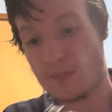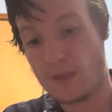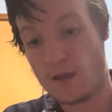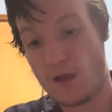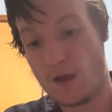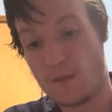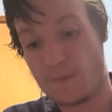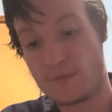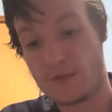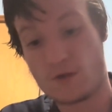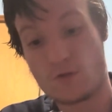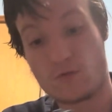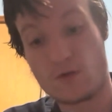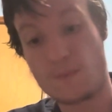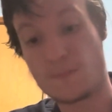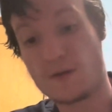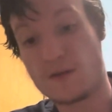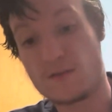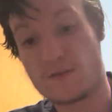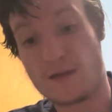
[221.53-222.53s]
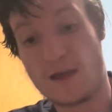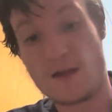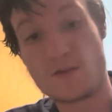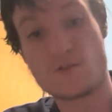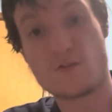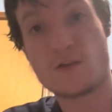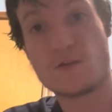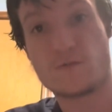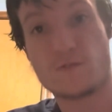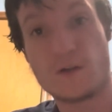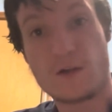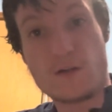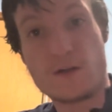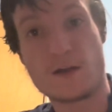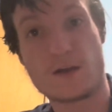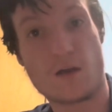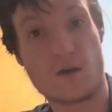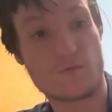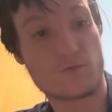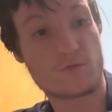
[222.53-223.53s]
the grip is actually very
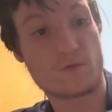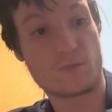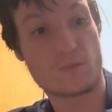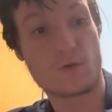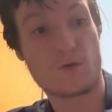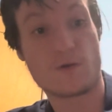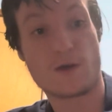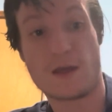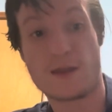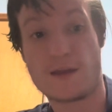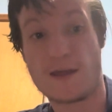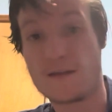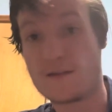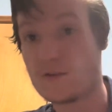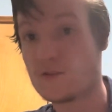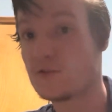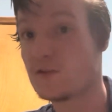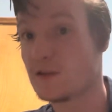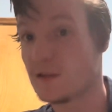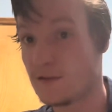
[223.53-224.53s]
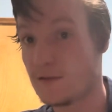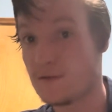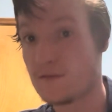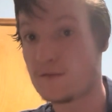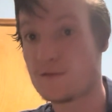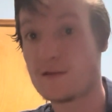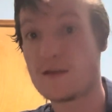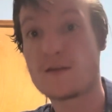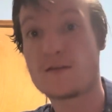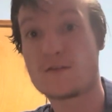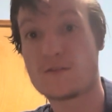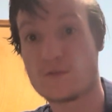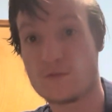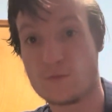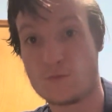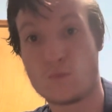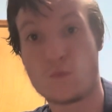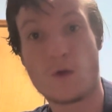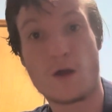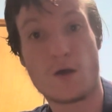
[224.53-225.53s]
comfortable, and actually this is
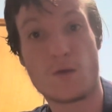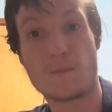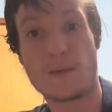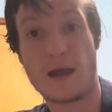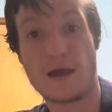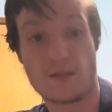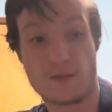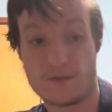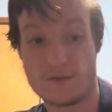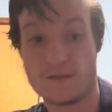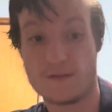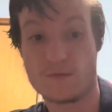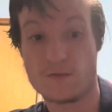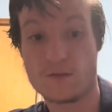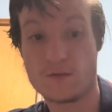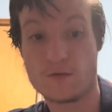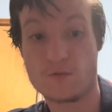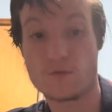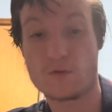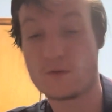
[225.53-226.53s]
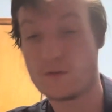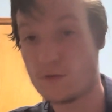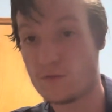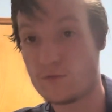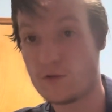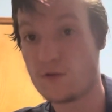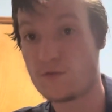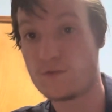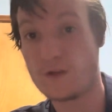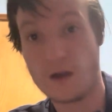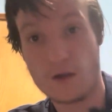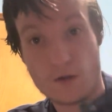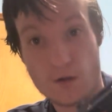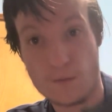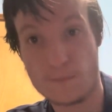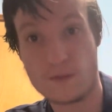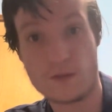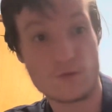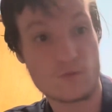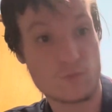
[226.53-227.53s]
well balanced. If this was a real
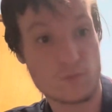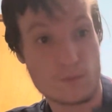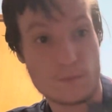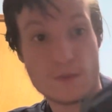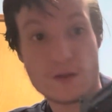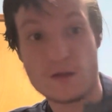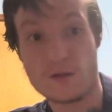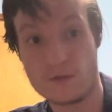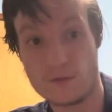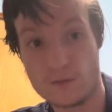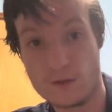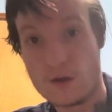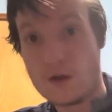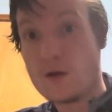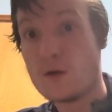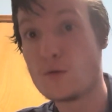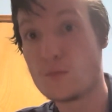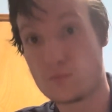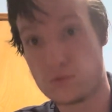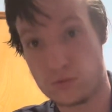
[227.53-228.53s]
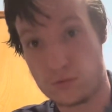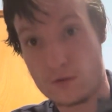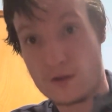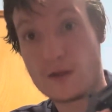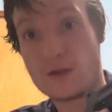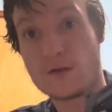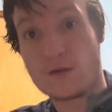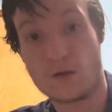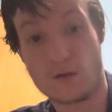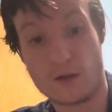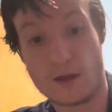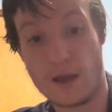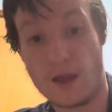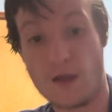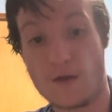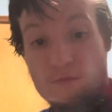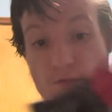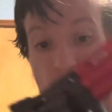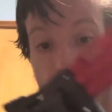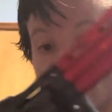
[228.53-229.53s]
firearm, this would be pretty darn
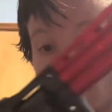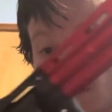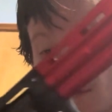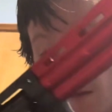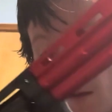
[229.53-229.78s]
heavy.